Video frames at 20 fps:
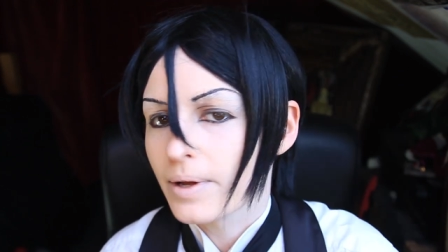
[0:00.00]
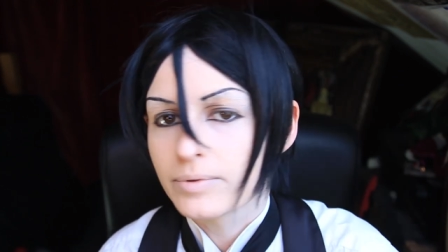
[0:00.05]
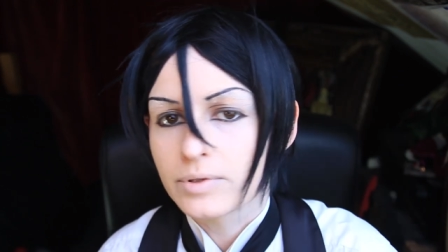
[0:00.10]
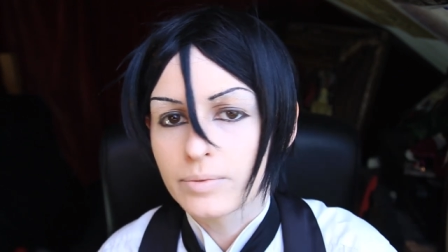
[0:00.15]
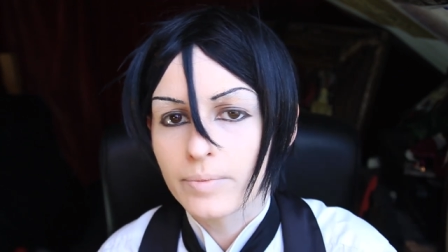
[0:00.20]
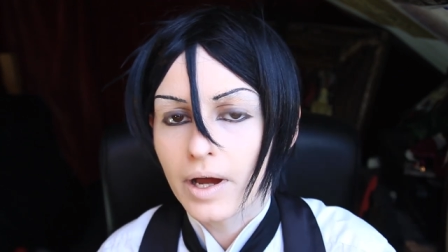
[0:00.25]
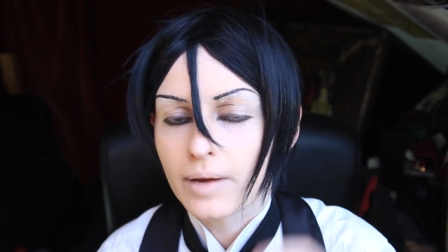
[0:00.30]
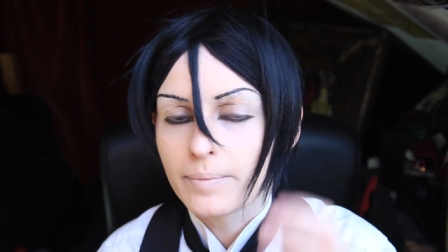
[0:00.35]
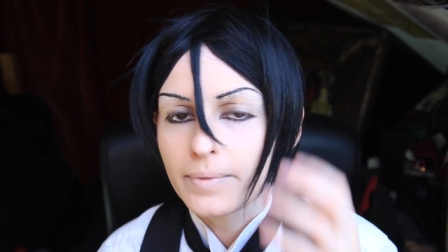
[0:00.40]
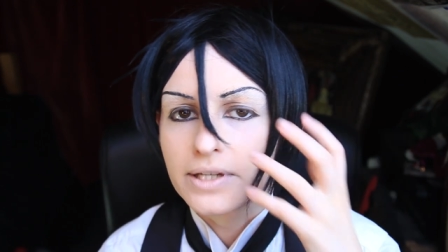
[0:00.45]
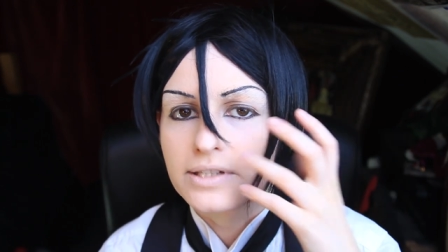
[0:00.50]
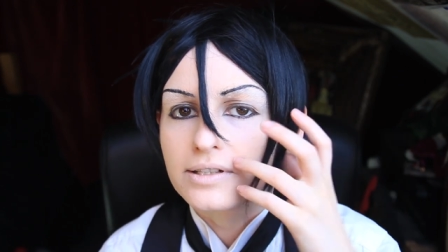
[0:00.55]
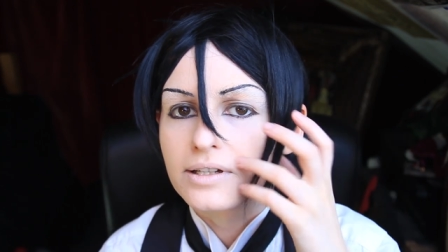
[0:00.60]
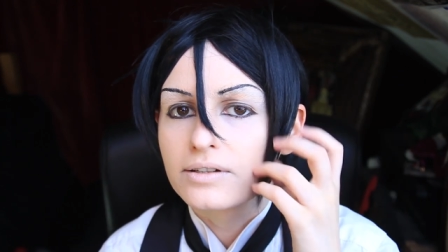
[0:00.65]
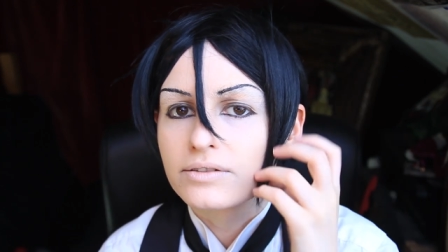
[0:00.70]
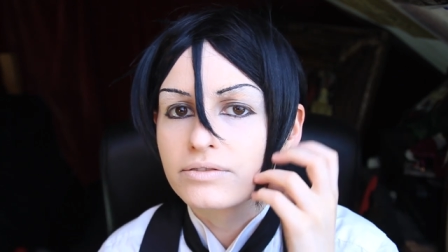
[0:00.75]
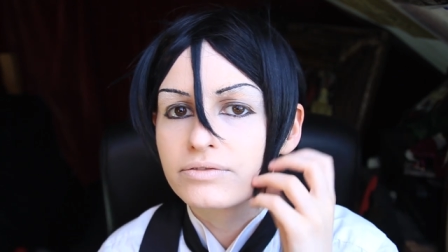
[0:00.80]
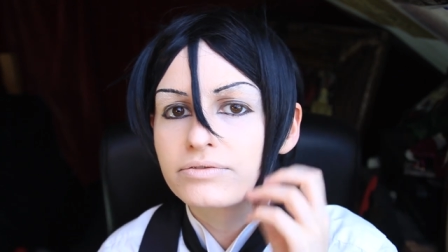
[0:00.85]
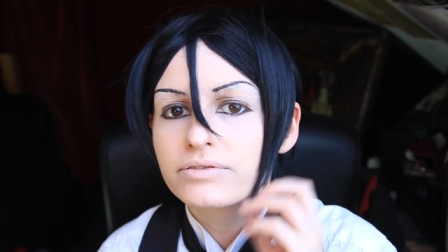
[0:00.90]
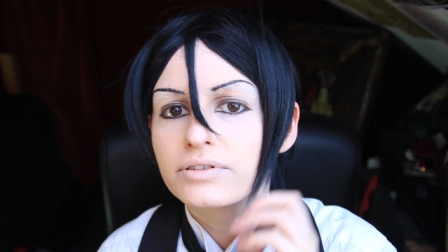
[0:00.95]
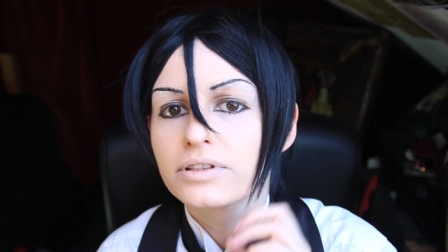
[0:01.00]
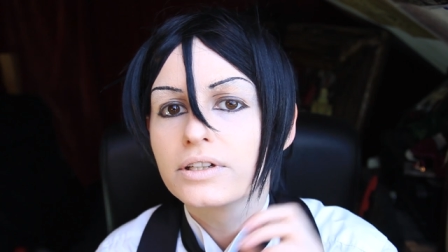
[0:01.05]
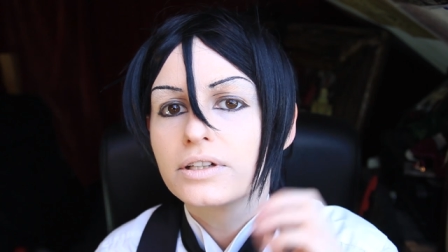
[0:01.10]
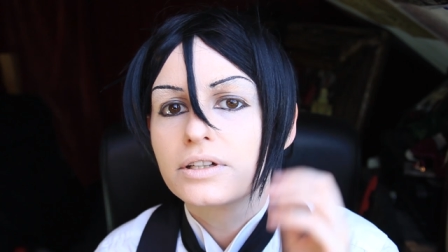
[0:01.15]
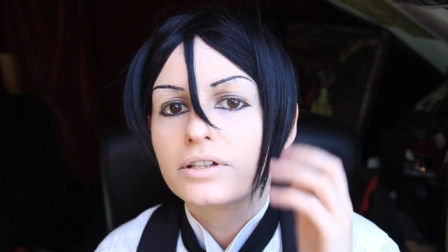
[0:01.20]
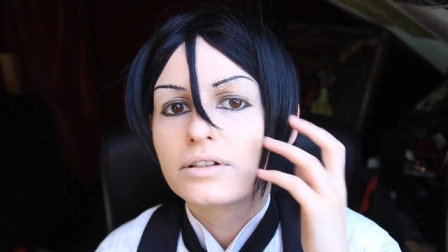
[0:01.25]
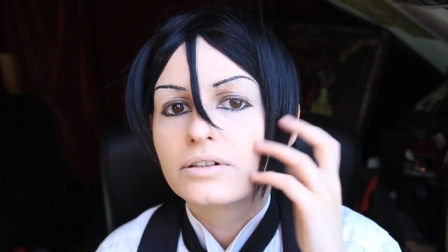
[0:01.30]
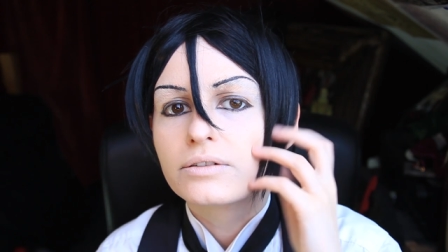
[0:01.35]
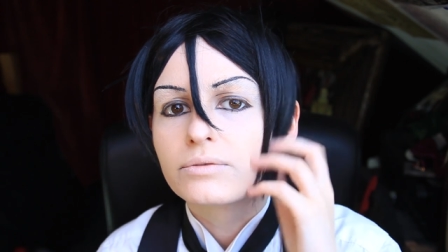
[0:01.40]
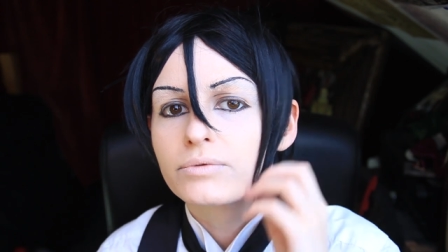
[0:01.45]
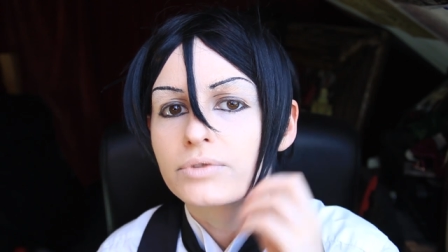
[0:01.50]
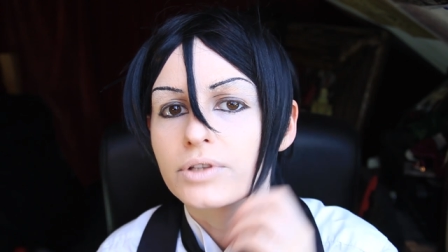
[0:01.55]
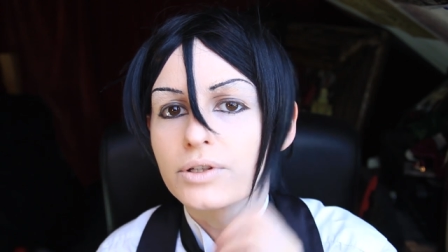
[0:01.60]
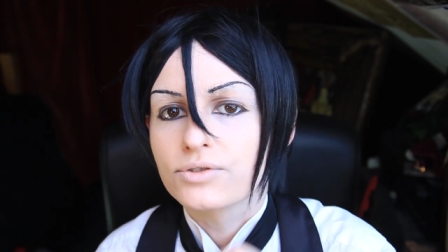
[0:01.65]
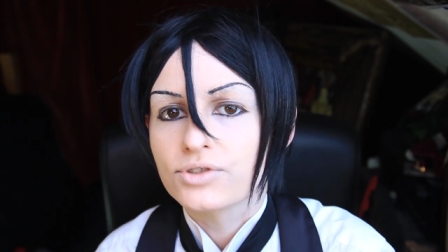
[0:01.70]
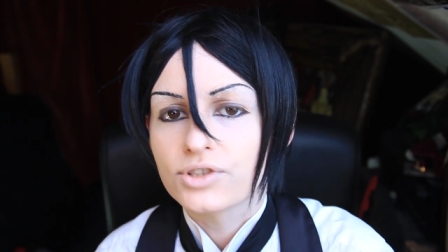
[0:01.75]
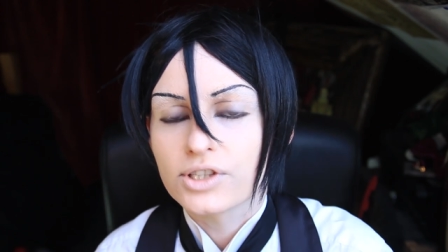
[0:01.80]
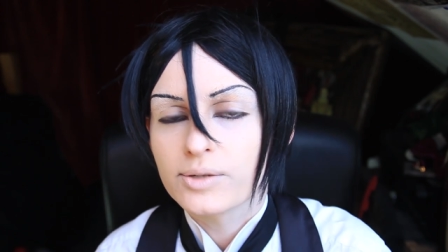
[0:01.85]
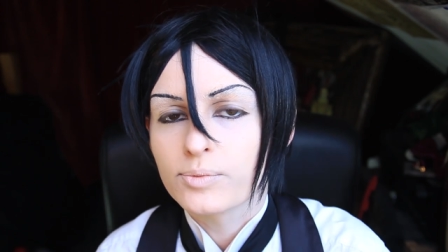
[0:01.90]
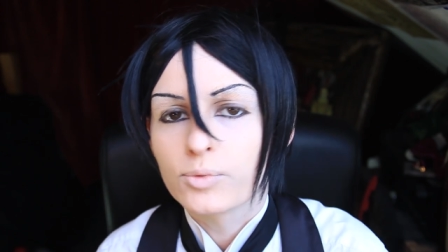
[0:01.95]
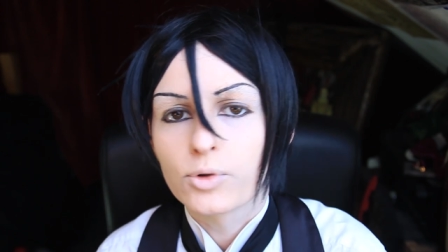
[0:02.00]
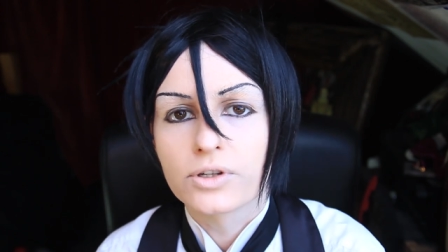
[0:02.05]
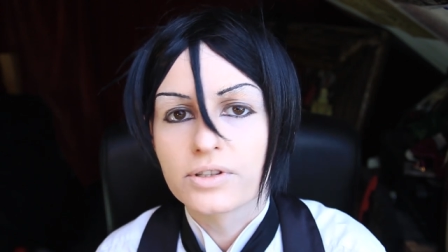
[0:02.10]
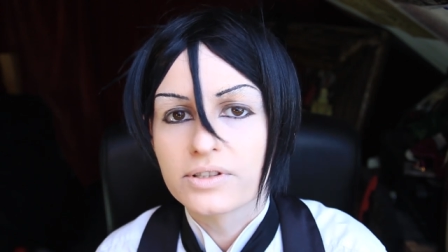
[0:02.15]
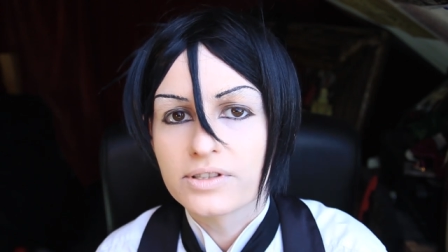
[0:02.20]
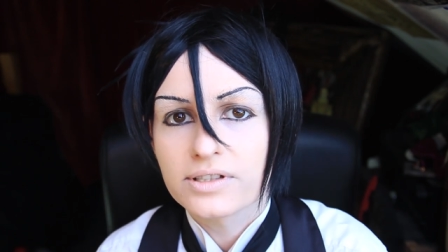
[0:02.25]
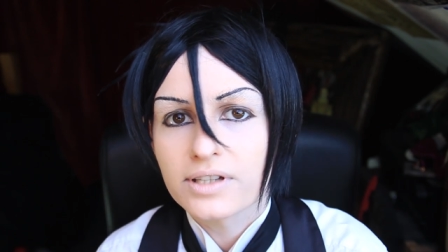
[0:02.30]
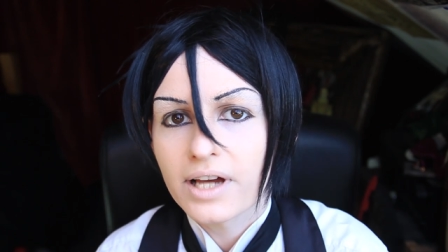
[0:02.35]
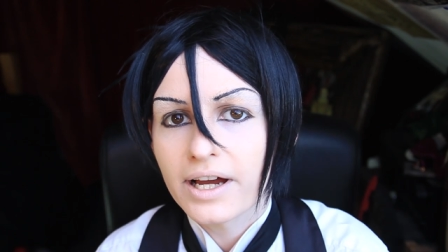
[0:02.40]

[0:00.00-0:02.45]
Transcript: able to buy myself those cheap ones.